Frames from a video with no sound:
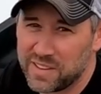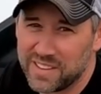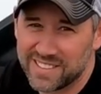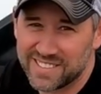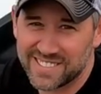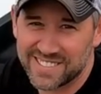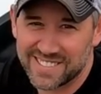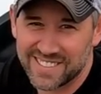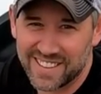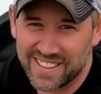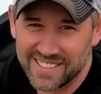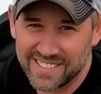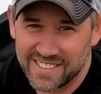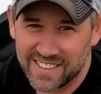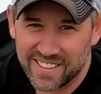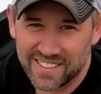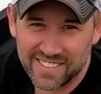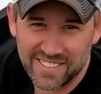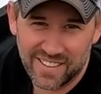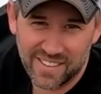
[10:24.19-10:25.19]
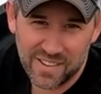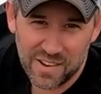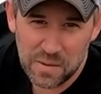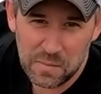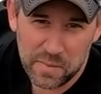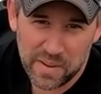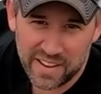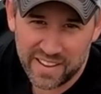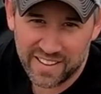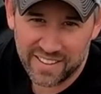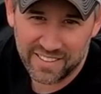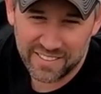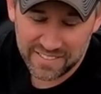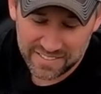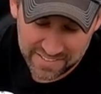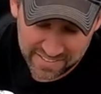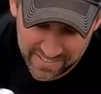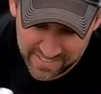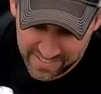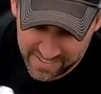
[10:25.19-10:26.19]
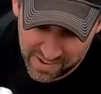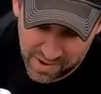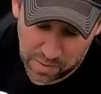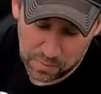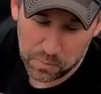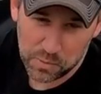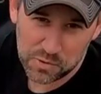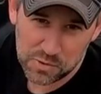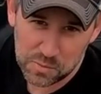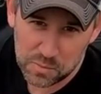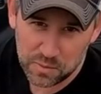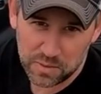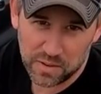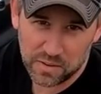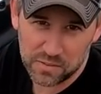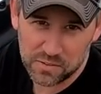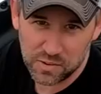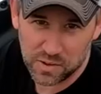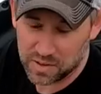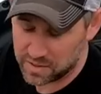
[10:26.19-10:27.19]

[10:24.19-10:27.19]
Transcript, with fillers: we get the slides out and then I'll come back out. I'll put some gloves